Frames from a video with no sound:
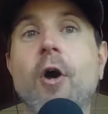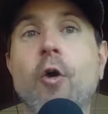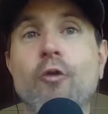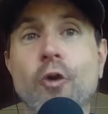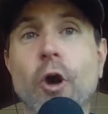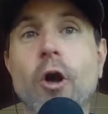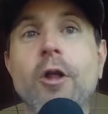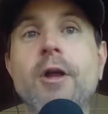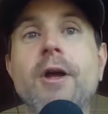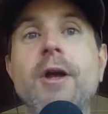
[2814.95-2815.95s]

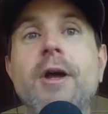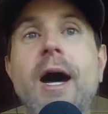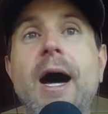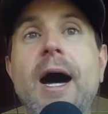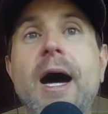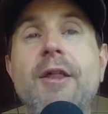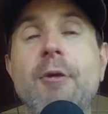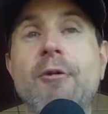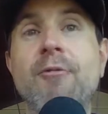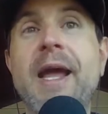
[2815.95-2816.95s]
overall.
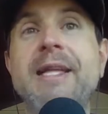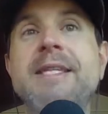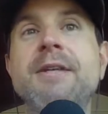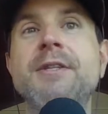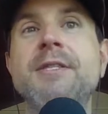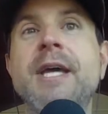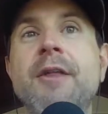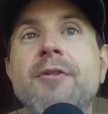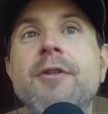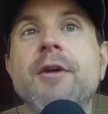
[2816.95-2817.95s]
They went from 18th to
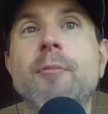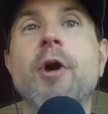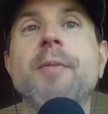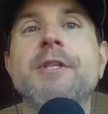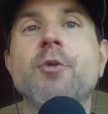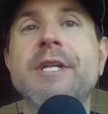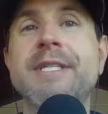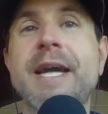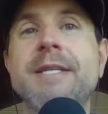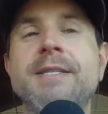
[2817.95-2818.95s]
10th,
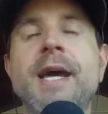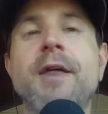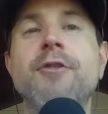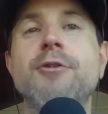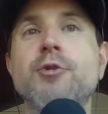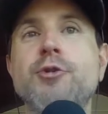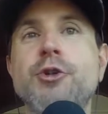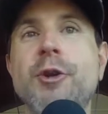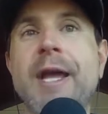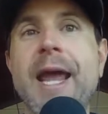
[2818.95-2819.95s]
22nd to 10th. True
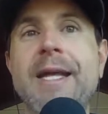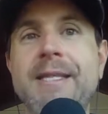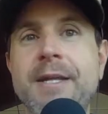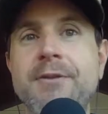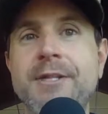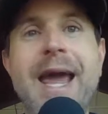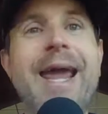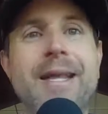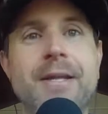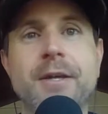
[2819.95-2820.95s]
shooting, 18th to
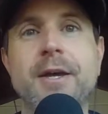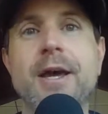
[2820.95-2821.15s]
8th.